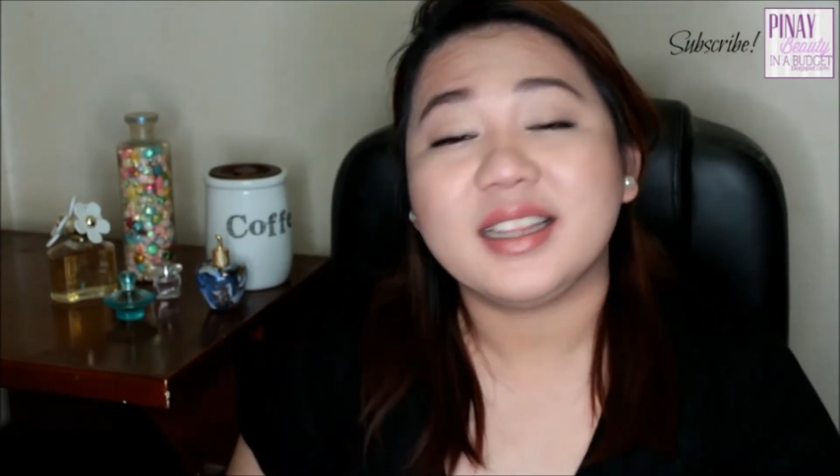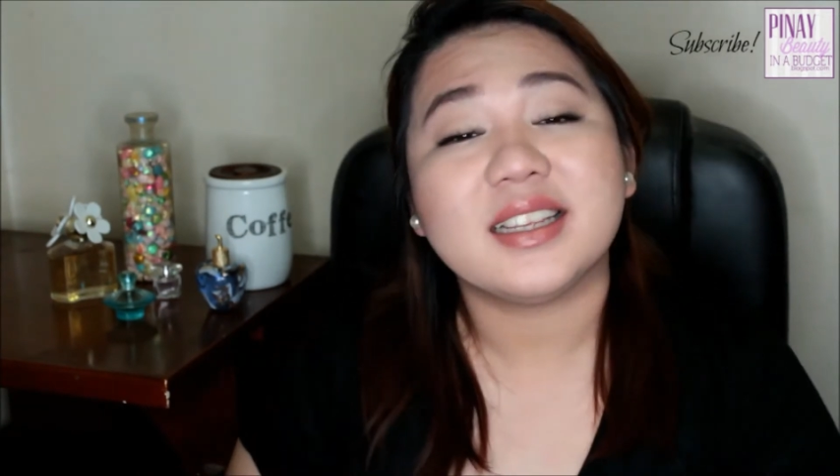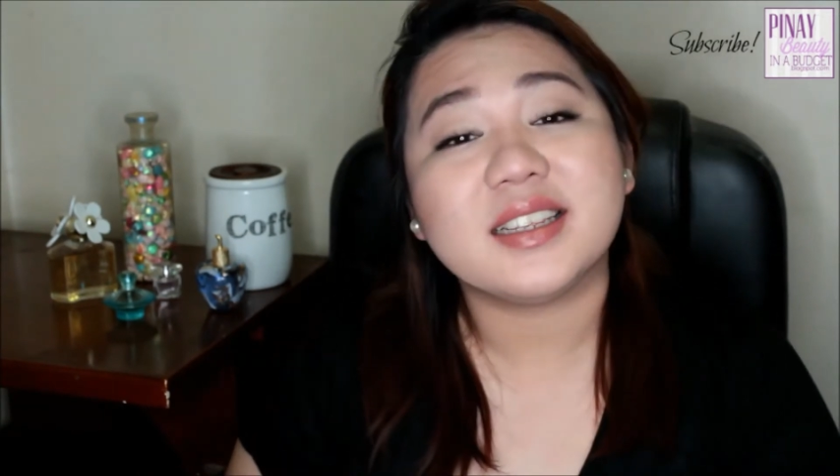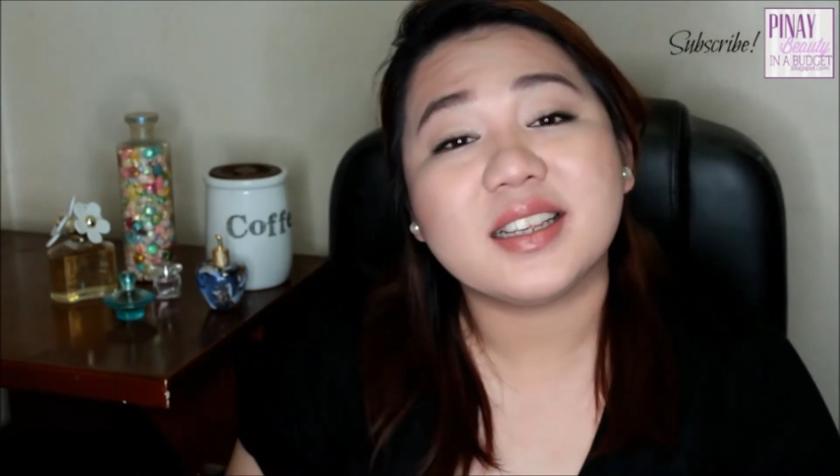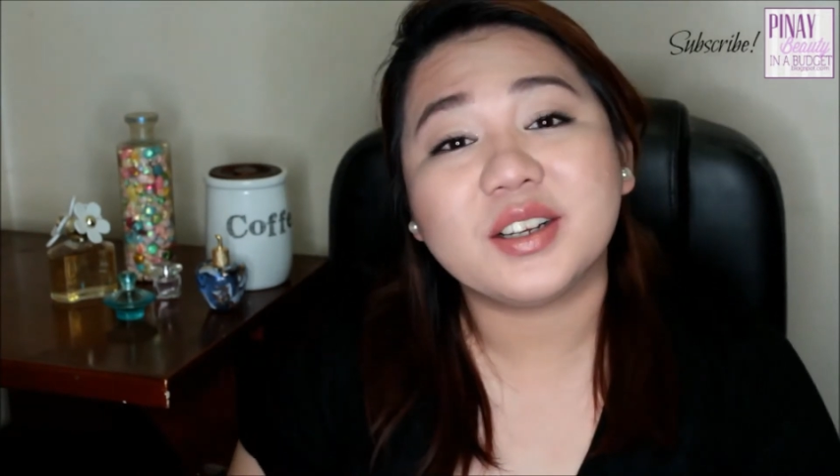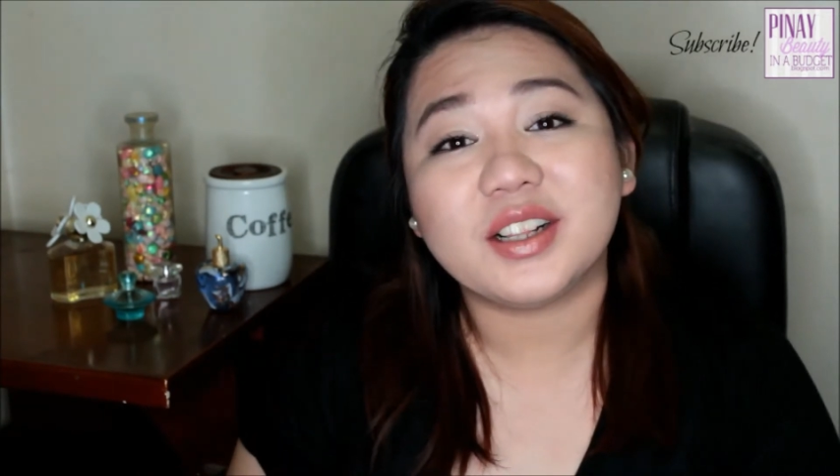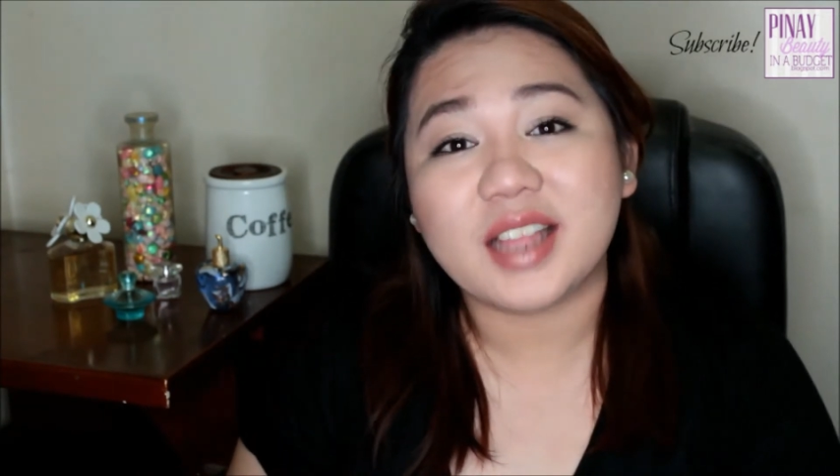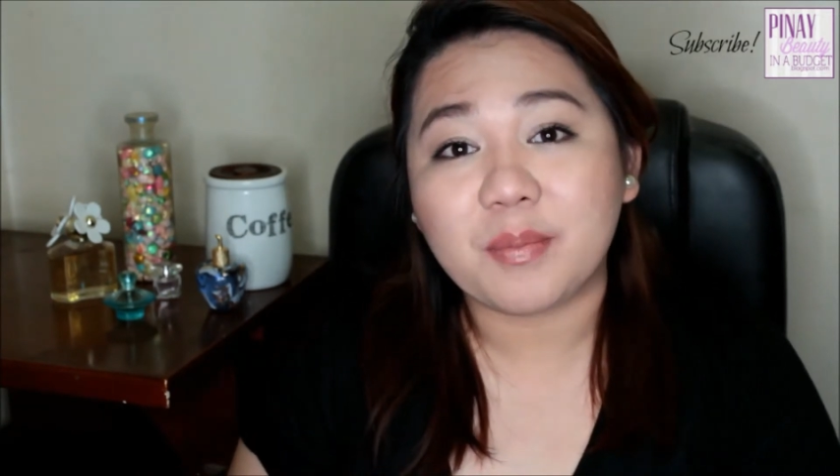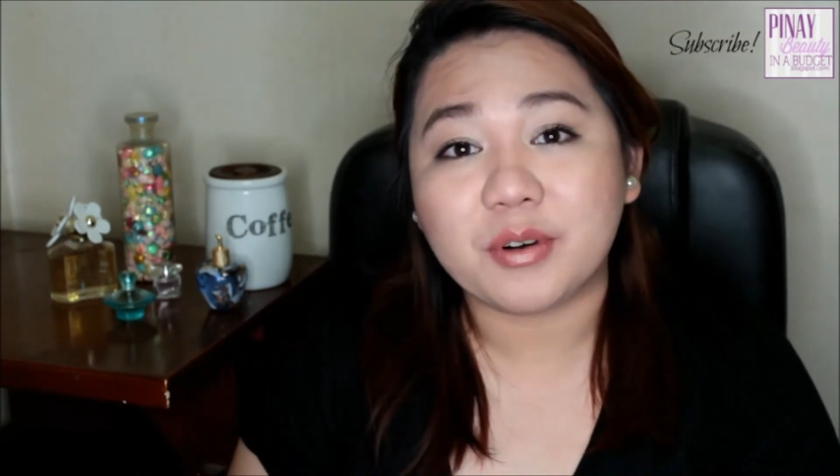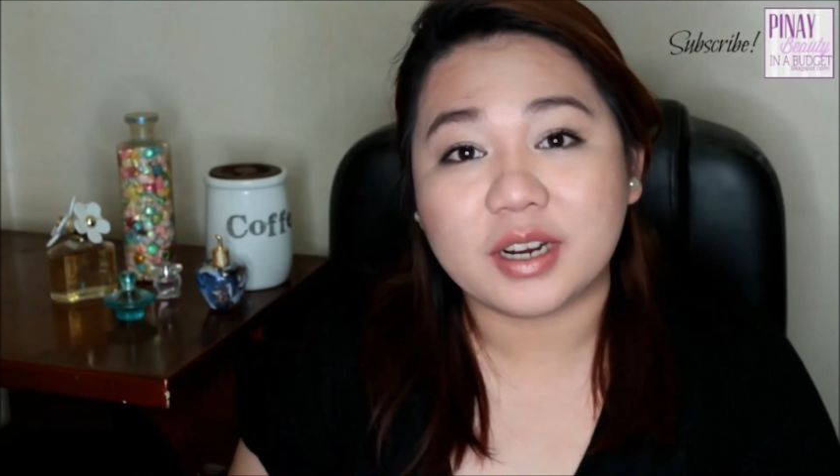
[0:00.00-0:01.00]
And this is in
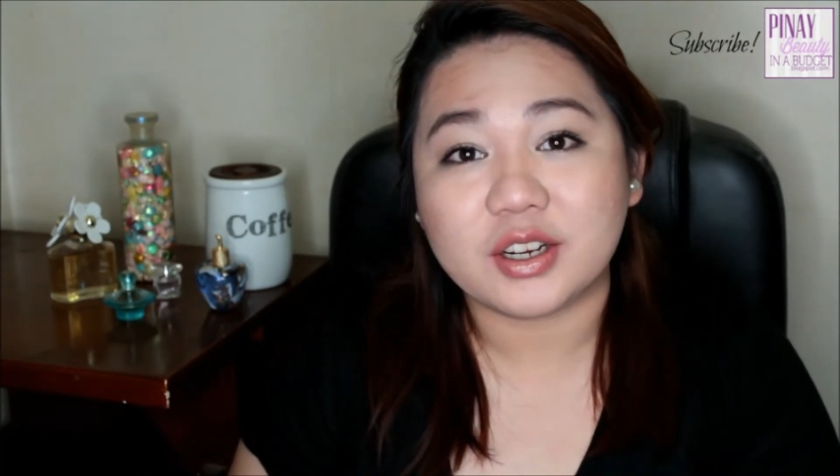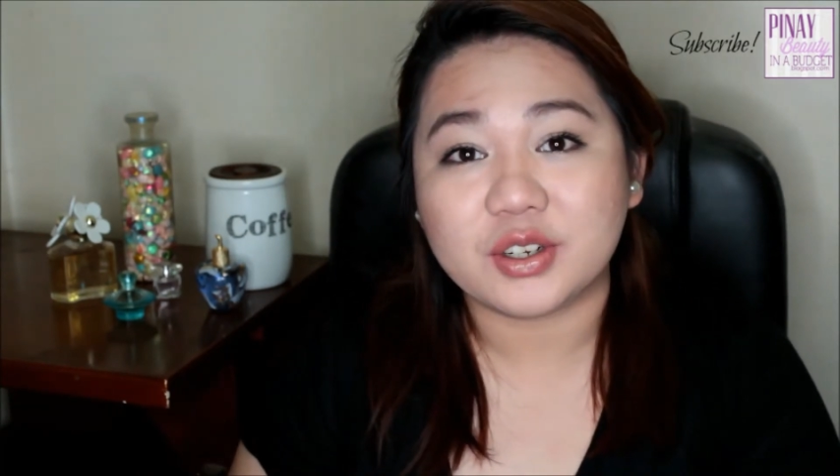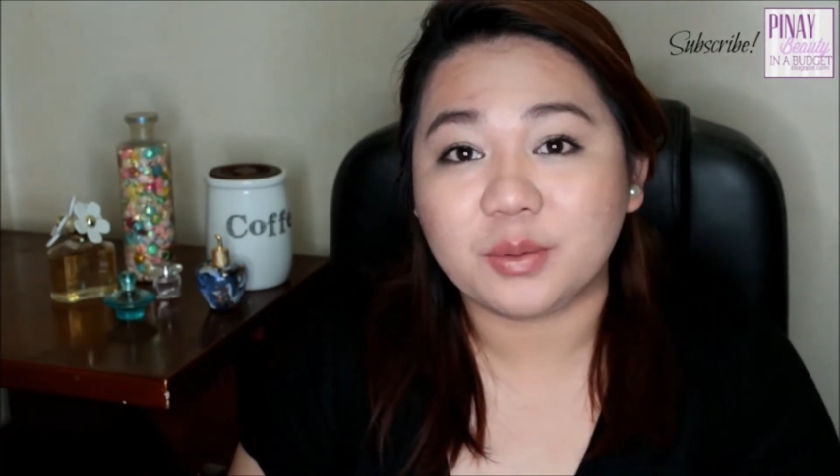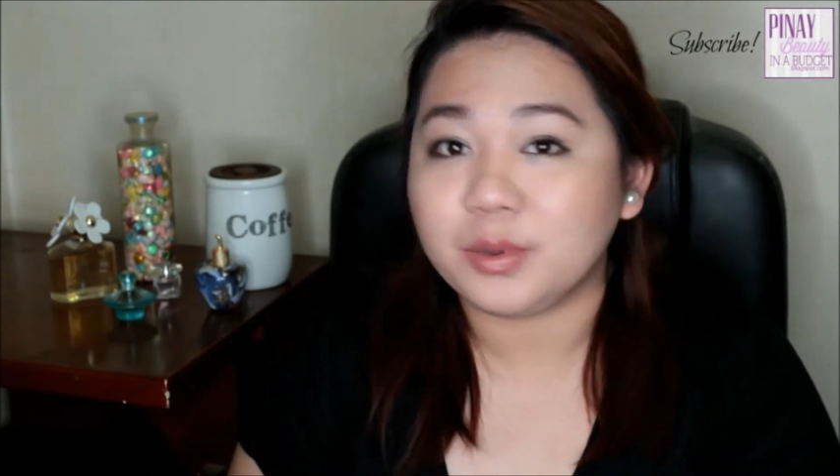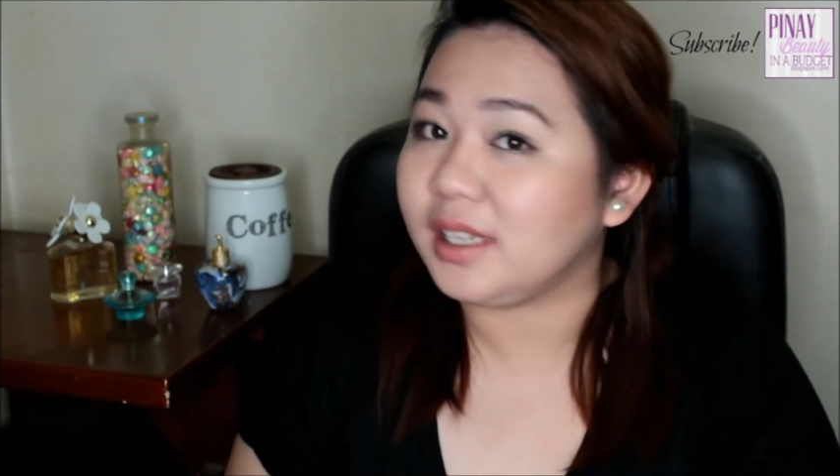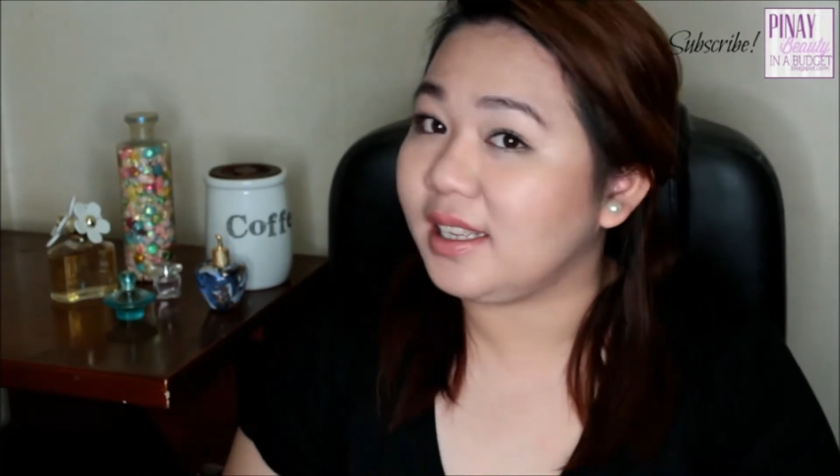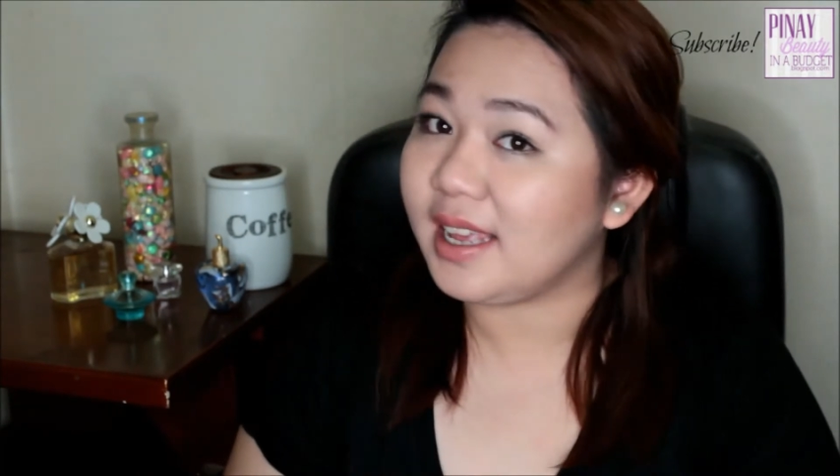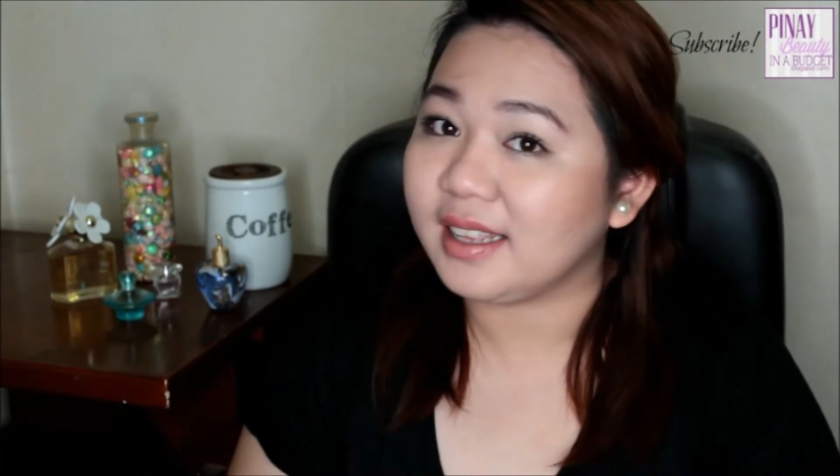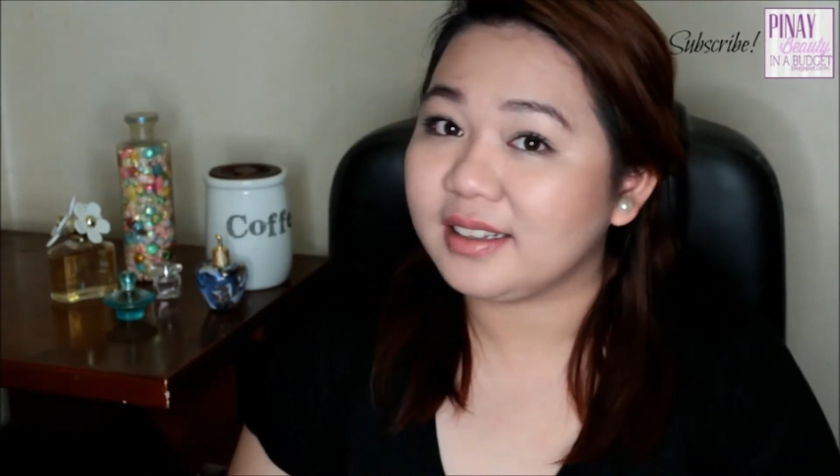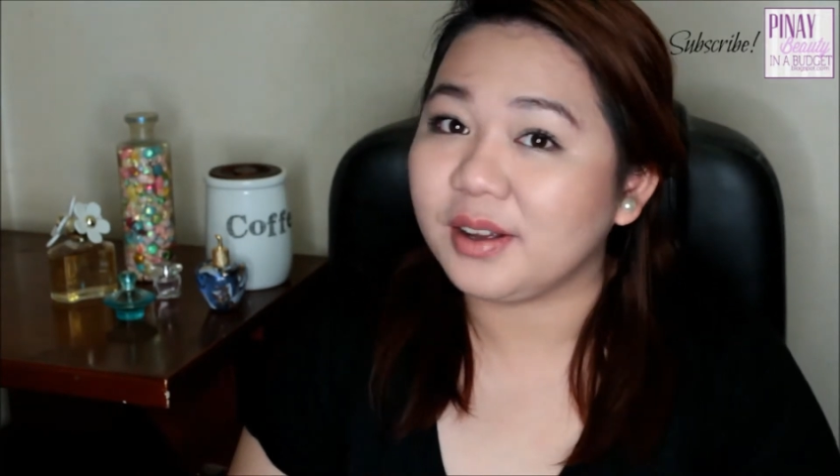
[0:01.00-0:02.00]
collaboration with
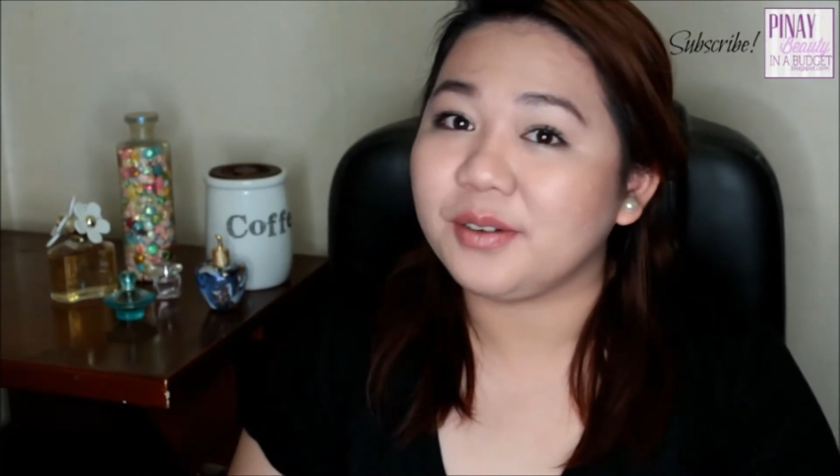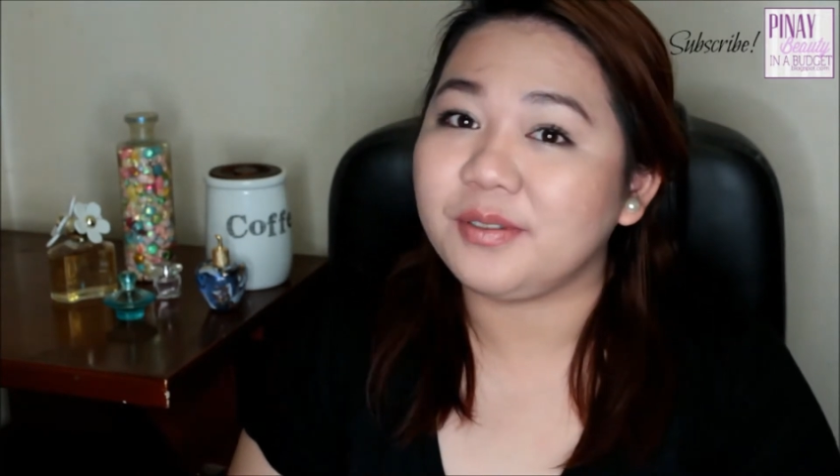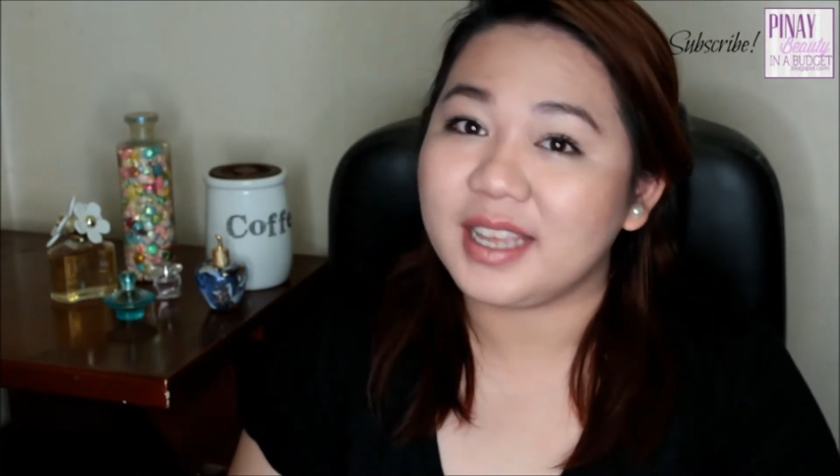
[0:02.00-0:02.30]
Yette of